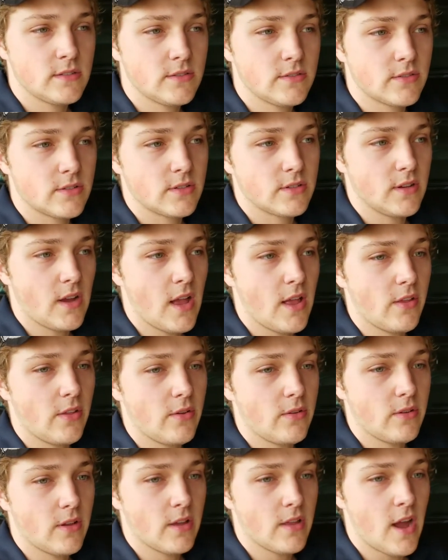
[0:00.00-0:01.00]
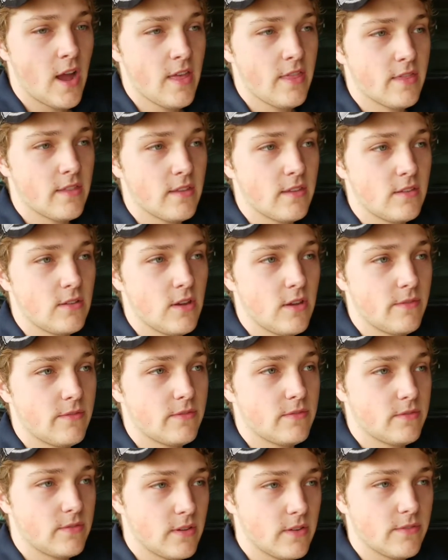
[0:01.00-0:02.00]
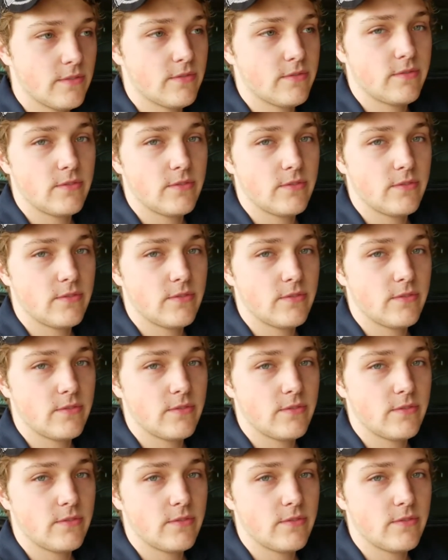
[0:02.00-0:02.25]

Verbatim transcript: For I don't know. It, I if if